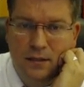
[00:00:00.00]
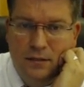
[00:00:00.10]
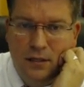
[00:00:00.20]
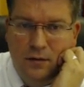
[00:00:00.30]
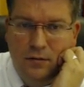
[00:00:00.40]

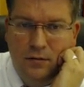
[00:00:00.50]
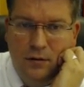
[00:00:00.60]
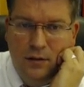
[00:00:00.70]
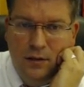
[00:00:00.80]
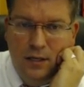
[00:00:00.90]
So
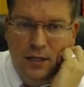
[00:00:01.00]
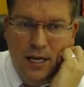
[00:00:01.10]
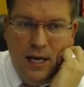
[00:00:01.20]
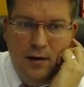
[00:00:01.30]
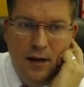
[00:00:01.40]

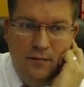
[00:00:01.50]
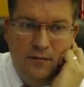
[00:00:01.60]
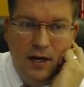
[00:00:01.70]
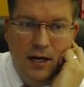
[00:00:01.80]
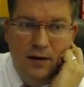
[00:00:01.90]
now
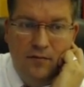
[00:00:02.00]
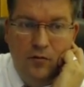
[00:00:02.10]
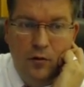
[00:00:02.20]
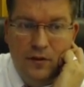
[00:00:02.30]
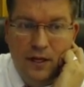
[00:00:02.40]
I've got
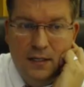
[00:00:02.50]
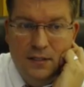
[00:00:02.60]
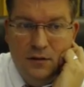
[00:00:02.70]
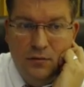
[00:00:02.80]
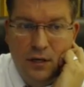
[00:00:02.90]

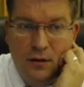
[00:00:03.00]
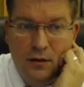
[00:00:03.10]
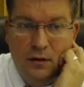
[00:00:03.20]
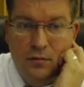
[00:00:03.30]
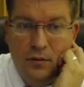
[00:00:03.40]

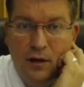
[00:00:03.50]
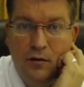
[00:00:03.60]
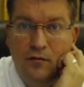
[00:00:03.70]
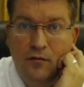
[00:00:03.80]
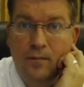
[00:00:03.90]

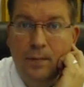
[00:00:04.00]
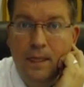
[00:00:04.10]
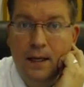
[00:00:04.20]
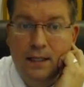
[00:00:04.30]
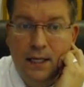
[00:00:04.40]
4,312
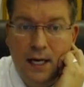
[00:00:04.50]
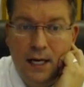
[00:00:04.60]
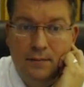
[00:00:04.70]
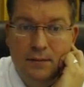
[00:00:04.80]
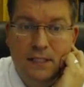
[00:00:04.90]

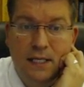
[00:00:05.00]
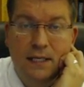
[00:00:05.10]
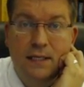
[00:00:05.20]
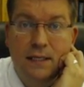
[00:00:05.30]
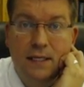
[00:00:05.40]
times
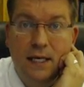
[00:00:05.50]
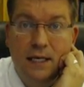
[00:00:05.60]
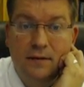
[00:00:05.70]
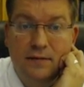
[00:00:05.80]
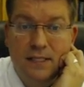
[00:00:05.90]
10 to the
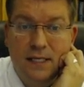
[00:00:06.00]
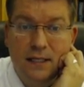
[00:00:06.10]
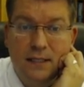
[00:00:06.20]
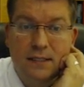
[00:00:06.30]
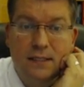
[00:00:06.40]
negative
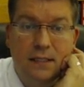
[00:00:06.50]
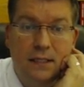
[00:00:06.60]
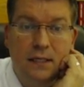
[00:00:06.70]
6.